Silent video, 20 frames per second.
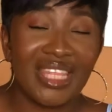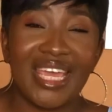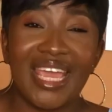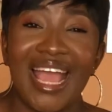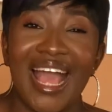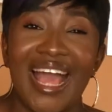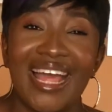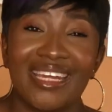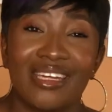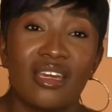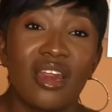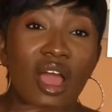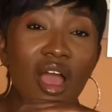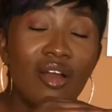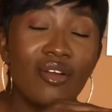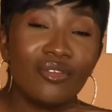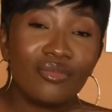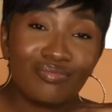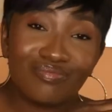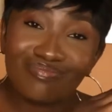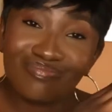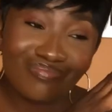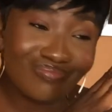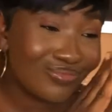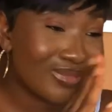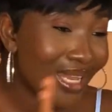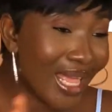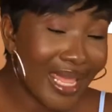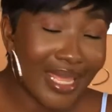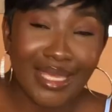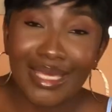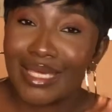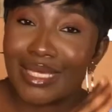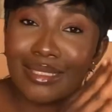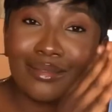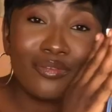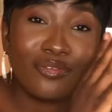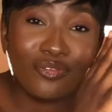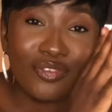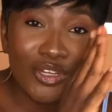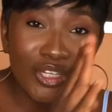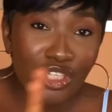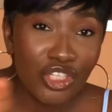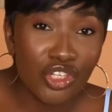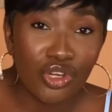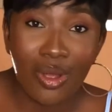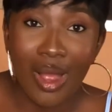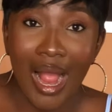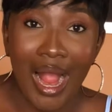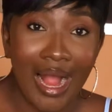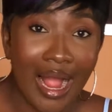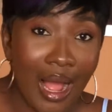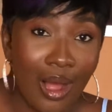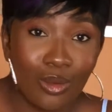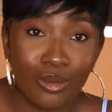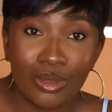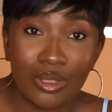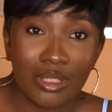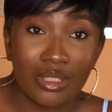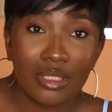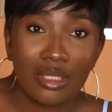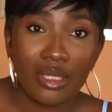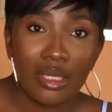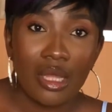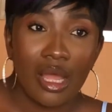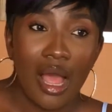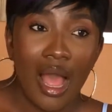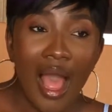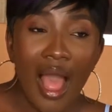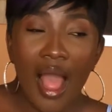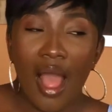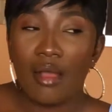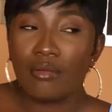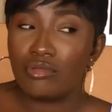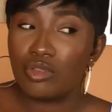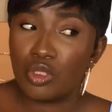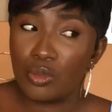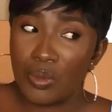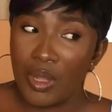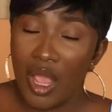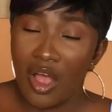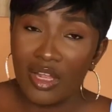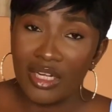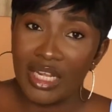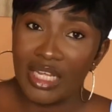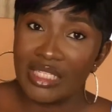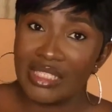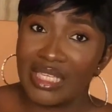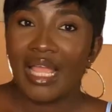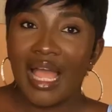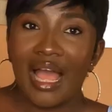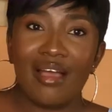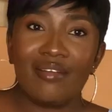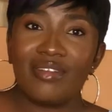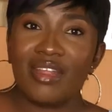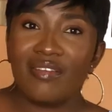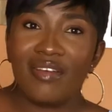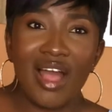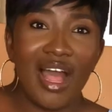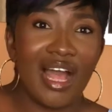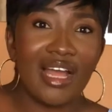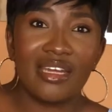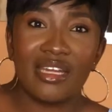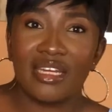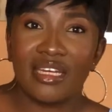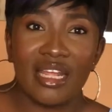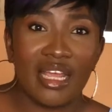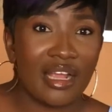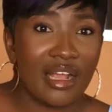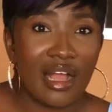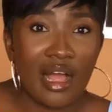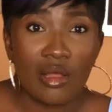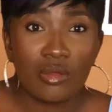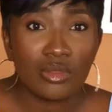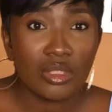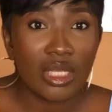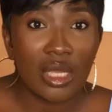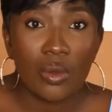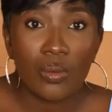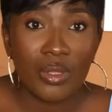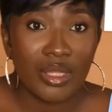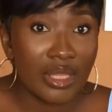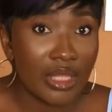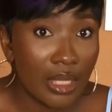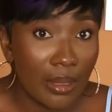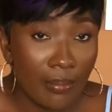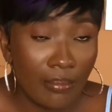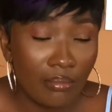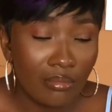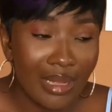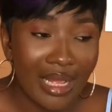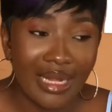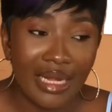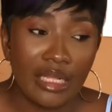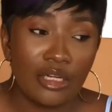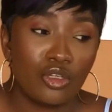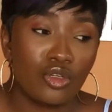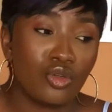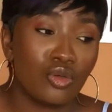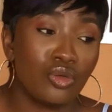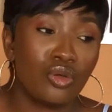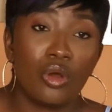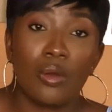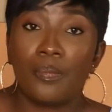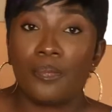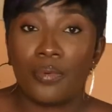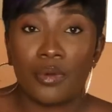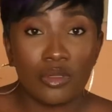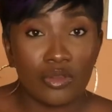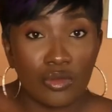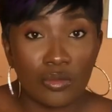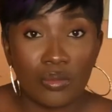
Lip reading: there and like finish your account. To be honest, I've never had any encounter with them, and I do not pray to,